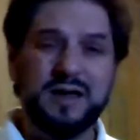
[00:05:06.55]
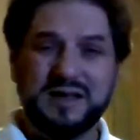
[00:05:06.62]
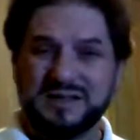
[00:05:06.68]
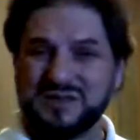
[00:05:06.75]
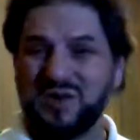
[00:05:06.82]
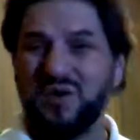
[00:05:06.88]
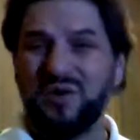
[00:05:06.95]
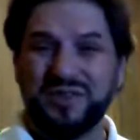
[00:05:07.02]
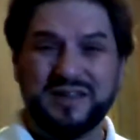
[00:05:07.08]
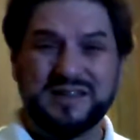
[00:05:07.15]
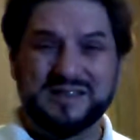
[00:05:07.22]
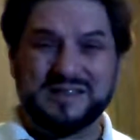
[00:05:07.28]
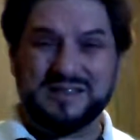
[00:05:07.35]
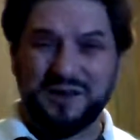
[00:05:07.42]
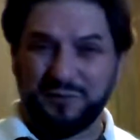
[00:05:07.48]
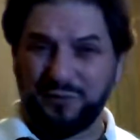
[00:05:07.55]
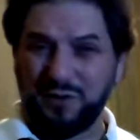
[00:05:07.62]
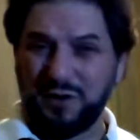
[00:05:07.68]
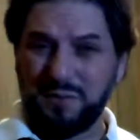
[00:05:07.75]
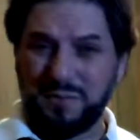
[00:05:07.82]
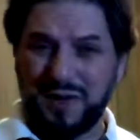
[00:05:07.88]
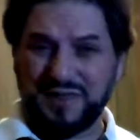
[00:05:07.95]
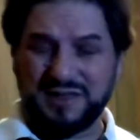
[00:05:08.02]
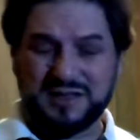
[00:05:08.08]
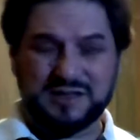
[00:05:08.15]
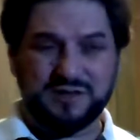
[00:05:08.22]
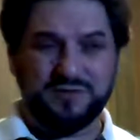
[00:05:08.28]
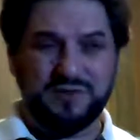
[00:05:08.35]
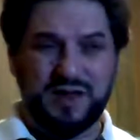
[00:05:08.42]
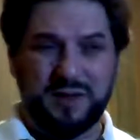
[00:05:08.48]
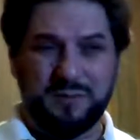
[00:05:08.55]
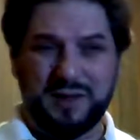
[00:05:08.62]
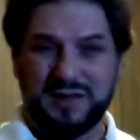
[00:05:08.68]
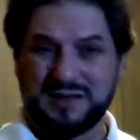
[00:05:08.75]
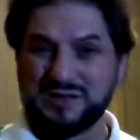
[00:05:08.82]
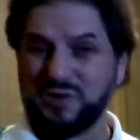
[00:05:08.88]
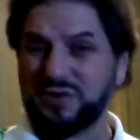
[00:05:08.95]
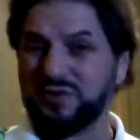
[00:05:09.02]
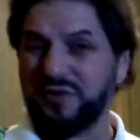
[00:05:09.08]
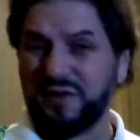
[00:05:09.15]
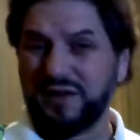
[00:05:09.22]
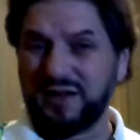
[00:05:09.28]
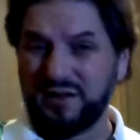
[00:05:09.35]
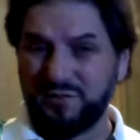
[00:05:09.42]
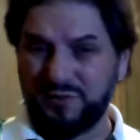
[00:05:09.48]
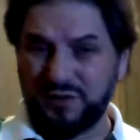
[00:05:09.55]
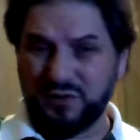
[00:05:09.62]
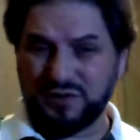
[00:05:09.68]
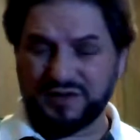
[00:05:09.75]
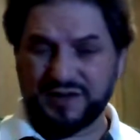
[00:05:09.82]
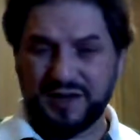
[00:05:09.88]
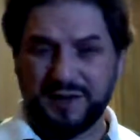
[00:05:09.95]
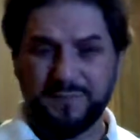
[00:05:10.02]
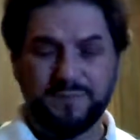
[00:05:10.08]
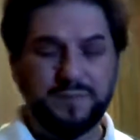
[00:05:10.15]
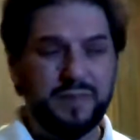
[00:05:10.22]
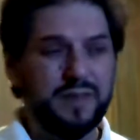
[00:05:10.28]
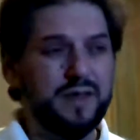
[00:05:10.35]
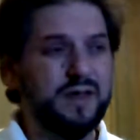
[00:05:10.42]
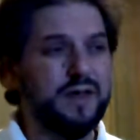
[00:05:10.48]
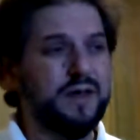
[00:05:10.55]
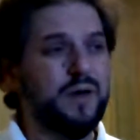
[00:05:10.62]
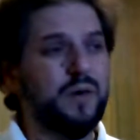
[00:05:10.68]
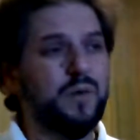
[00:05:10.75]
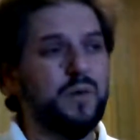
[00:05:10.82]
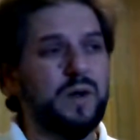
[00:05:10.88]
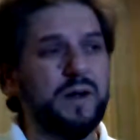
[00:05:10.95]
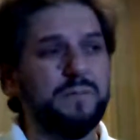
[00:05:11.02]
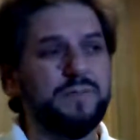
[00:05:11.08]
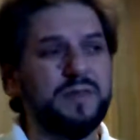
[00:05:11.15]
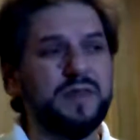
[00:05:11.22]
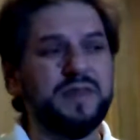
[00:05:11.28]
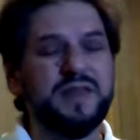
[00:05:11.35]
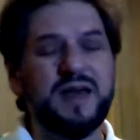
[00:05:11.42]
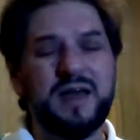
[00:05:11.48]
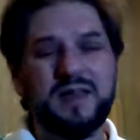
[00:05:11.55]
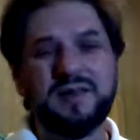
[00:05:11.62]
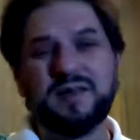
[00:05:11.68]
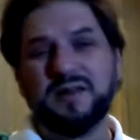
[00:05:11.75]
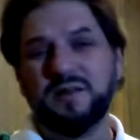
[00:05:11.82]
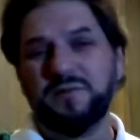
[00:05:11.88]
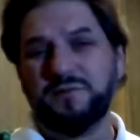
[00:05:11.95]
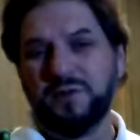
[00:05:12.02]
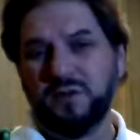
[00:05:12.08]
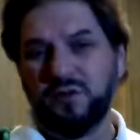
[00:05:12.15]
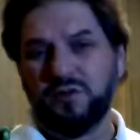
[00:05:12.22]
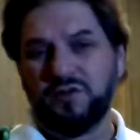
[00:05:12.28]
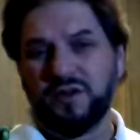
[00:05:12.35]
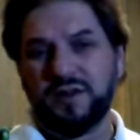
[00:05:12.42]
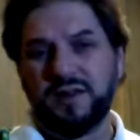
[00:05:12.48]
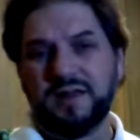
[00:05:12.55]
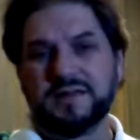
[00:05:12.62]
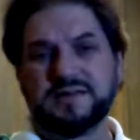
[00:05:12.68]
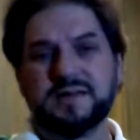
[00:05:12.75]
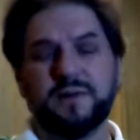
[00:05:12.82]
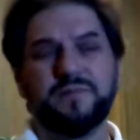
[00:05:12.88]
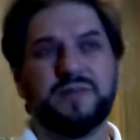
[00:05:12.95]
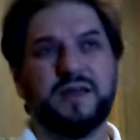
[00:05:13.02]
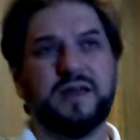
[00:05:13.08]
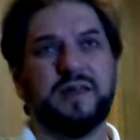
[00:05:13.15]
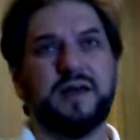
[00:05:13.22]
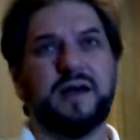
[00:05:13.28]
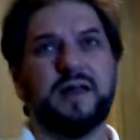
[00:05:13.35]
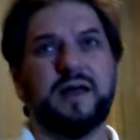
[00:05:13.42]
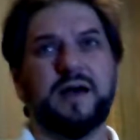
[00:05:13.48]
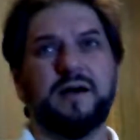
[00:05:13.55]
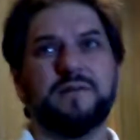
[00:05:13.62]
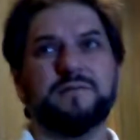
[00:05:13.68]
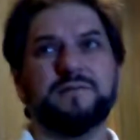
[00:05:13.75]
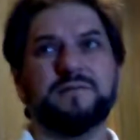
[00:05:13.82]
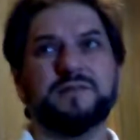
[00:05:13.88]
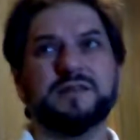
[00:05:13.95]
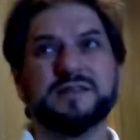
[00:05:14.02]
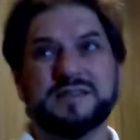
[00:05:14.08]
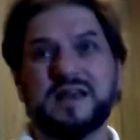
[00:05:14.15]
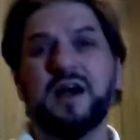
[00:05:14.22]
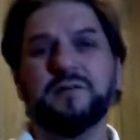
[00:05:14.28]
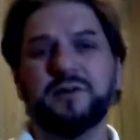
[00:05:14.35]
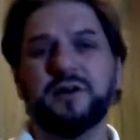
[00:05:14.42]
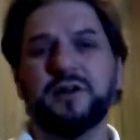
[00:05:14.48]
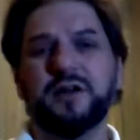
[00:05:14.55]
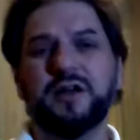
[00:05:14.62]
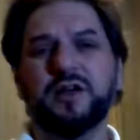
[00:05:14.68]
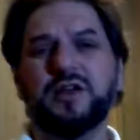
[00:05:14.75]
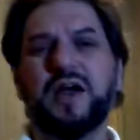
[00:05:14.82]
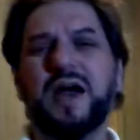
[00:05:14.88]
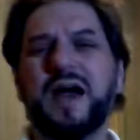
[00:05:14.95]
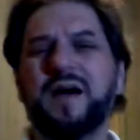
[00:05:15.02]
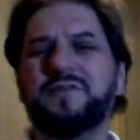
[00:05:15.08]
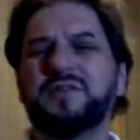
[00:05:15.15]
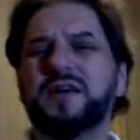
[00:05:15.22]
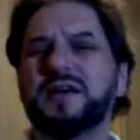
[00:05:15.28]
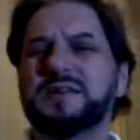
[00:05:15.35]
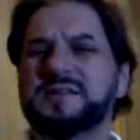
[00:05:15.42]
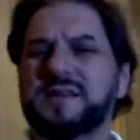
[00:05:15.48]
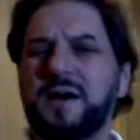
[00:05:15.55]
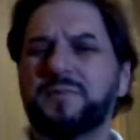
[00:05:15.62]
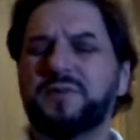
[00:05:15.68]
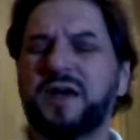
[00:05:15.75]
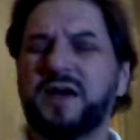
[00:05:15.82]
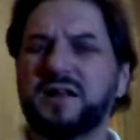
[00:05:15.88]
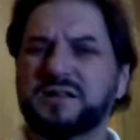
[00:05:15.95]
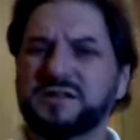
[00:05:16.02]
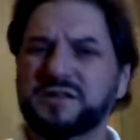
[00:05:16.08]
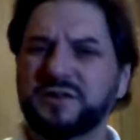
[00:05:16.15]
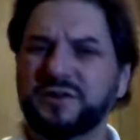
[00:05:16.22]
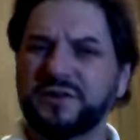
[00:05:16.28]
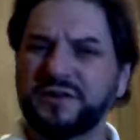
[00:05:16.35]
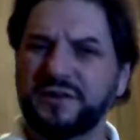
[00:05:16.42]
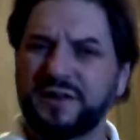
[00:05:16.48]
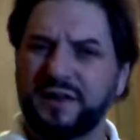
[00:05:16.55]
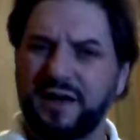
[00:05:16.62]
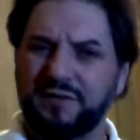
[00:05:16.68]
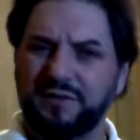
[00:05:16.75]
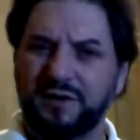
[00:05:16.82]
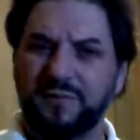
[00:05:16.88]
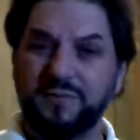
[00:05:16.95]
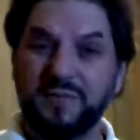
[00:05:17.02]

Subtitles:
It's all these different methods of naming, so it's very confusing. Well, that confusion is something that I've discovered you have to accept at a certain level.